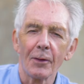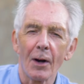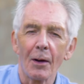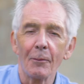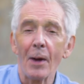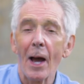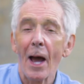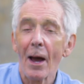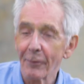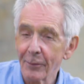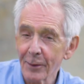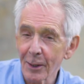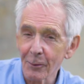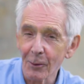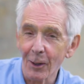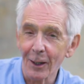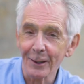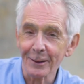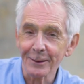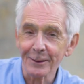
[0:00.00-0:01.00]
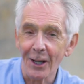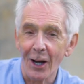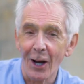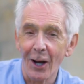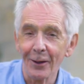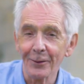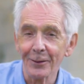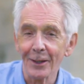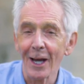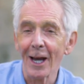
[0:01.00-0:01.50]
From everyone
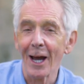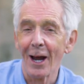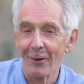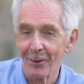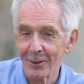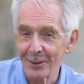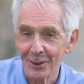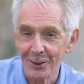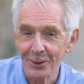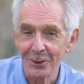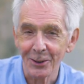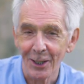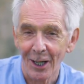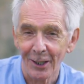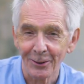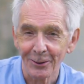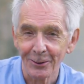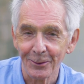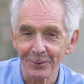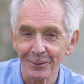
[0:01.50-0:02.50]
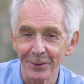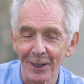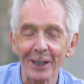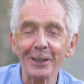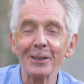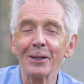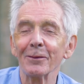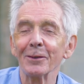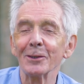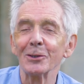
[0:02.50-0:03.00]
on the Heritage Channel,
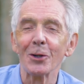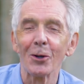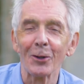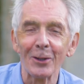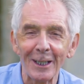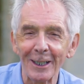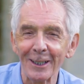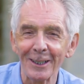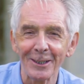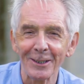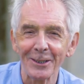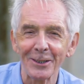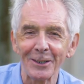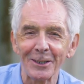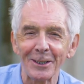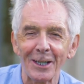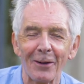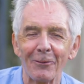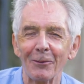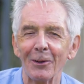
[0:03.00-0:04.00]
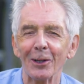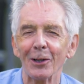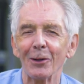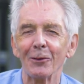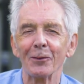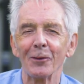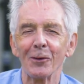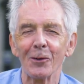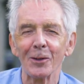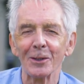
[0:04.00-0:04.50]
thank you for joining us, and we
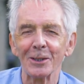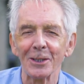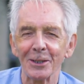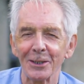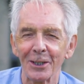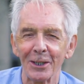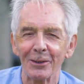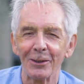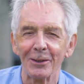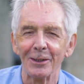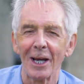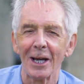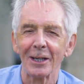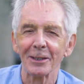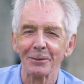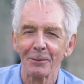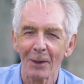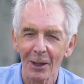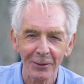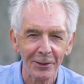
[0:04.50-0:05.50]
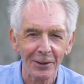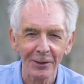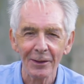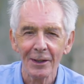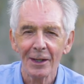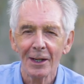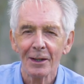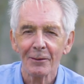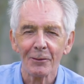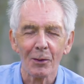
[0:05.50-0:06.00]
look forward to seeing you next month
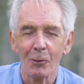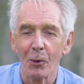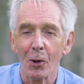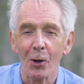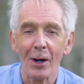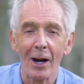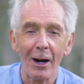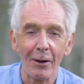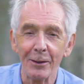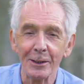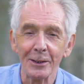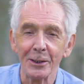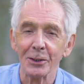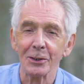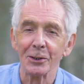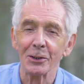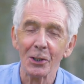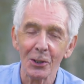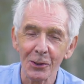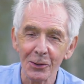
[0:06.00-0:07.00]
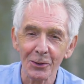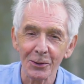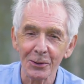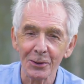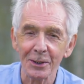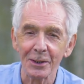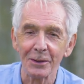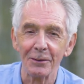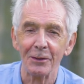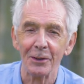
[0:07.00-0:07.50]
for more heritage
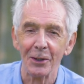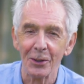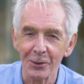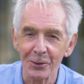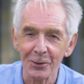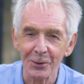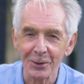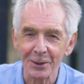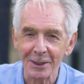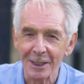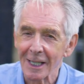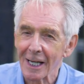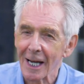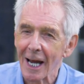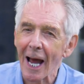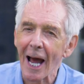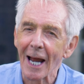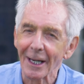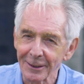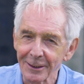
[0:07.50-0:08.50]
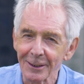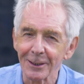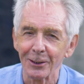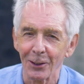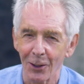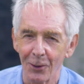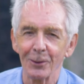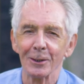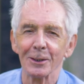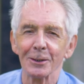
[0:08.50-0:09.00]
news, views and
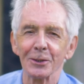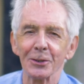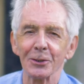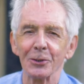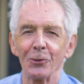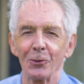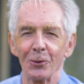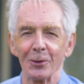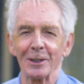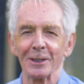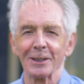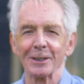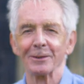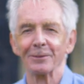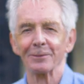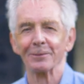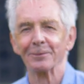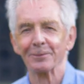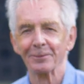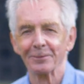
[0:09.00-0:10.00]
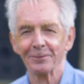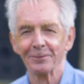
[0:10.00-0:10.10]
local stories.